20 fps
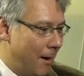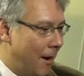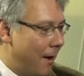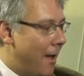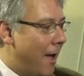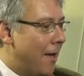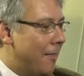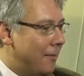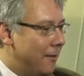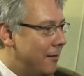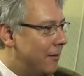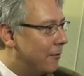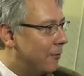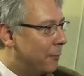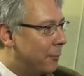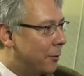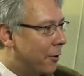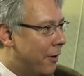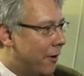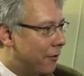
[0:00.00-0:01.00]
had the
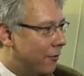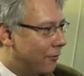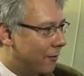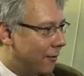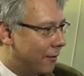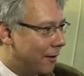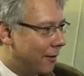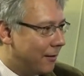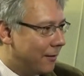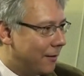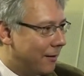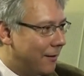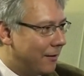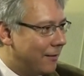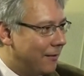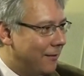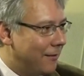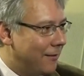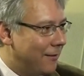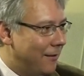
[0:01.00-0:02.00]
inspiration.
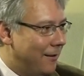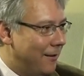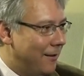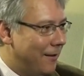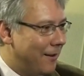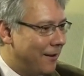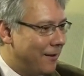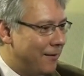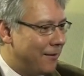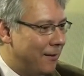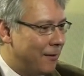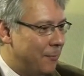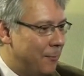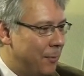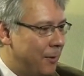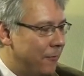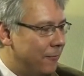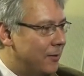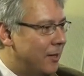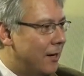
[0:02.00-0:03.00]
I had a
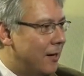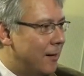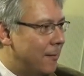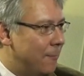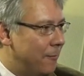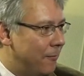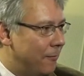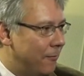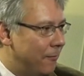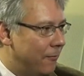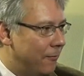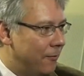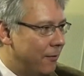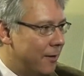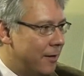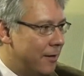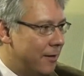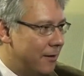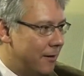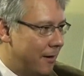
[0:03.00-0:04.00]
bit of time
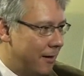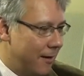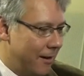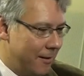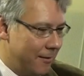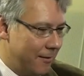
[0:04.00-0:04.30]
free, and I